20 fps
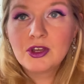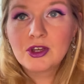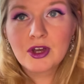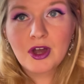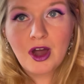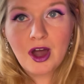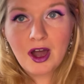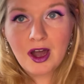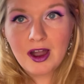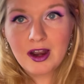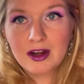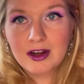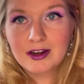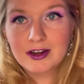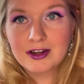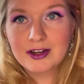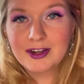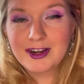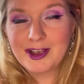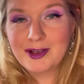
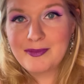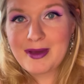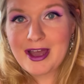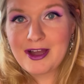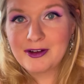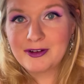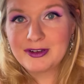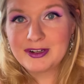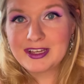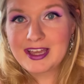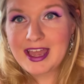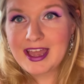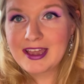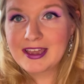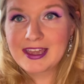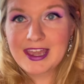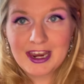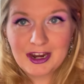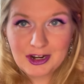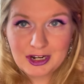card about a
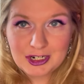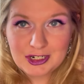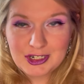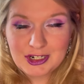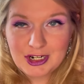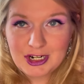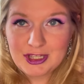character